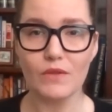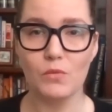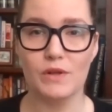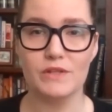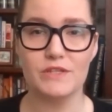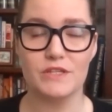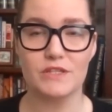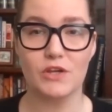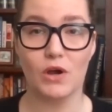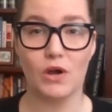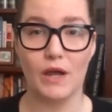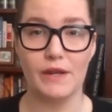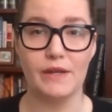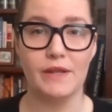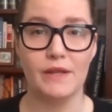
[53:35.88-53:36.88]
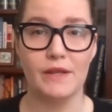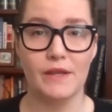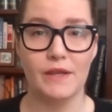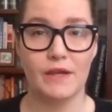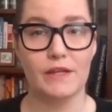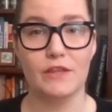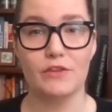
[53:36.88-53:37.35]
it's gone,
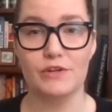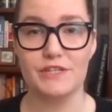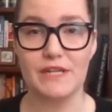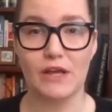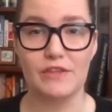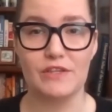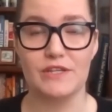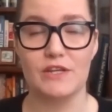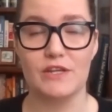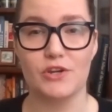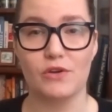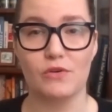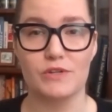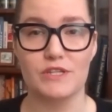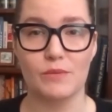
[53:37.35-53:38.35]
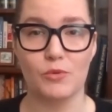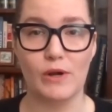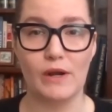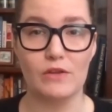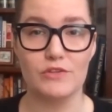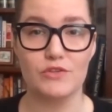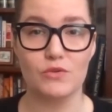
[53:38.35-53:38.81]
either to Southeast Asia or somewhere
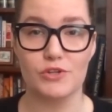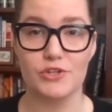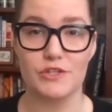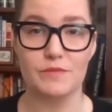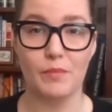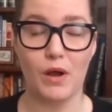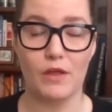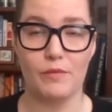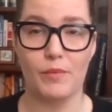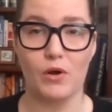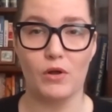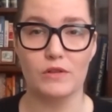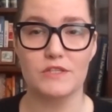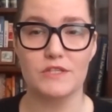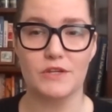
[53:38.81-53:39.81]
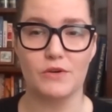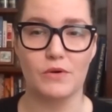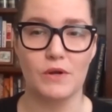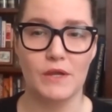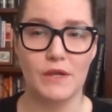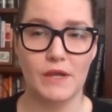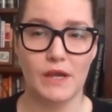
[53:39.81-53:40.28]
else, or just mothballed. So
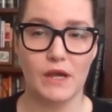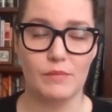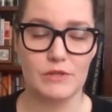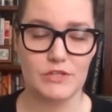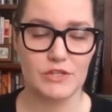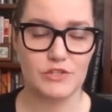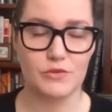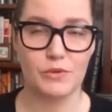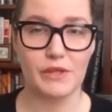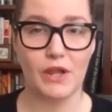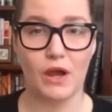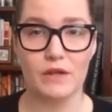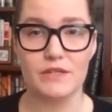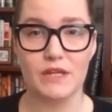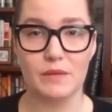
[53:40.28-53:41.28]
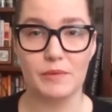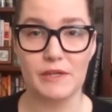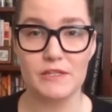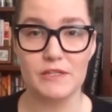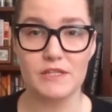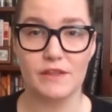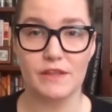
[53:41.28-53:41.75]
it's a really haunting
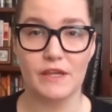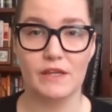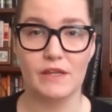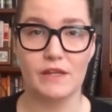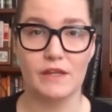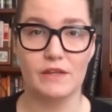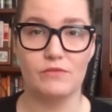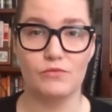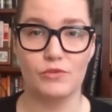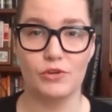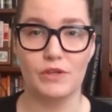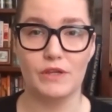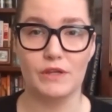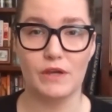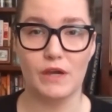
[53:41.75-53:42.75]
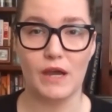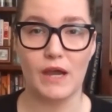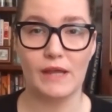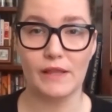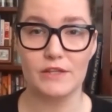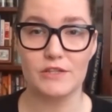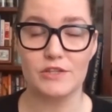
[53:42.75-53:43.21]
piece. I think it really
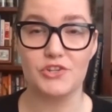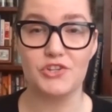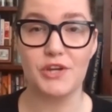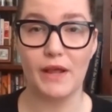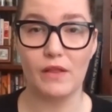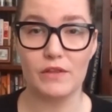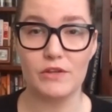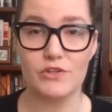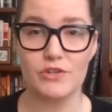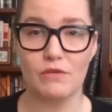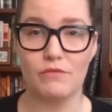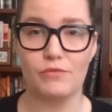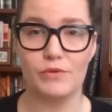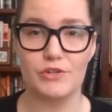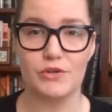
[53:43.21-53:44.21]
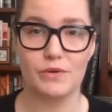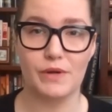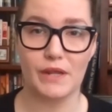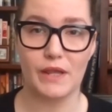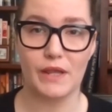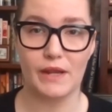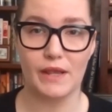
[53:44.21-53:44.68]
highlights the challenge of
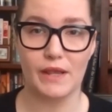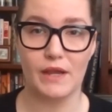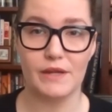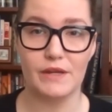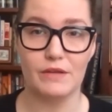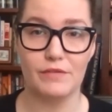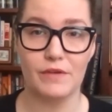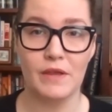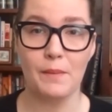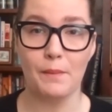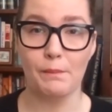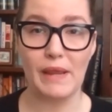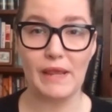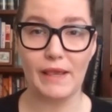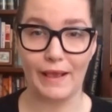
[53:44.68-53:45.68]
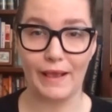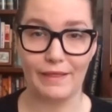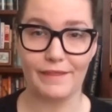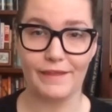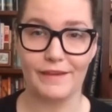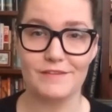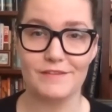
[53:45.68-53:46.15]
returning any kind of making
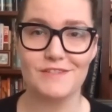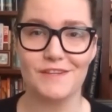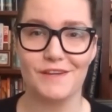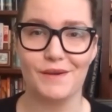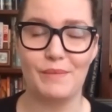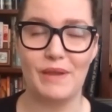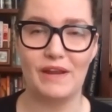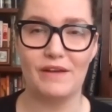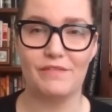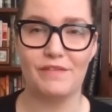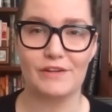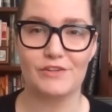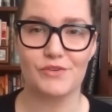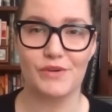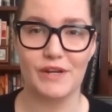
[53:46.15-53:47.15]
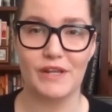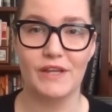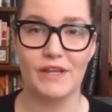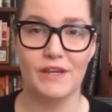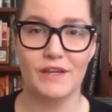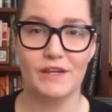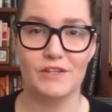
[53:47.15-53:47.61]
things, manufacturing
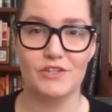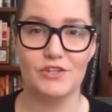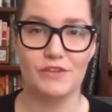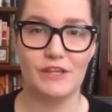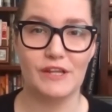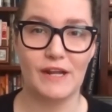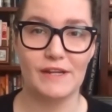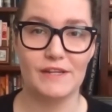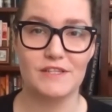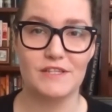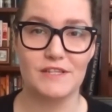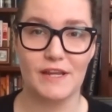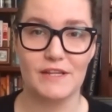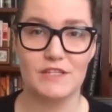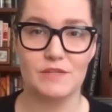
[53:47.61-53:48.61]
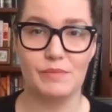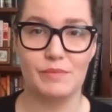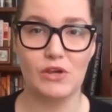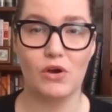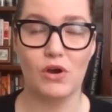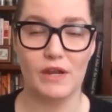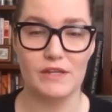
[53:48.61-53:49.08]
to the United States
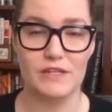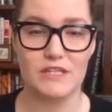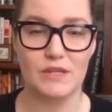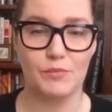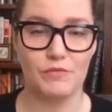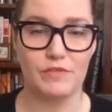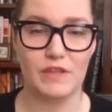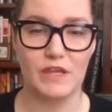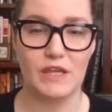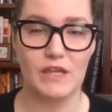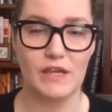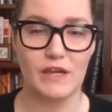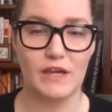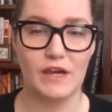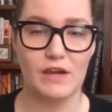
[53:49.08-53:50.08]
beyond some of the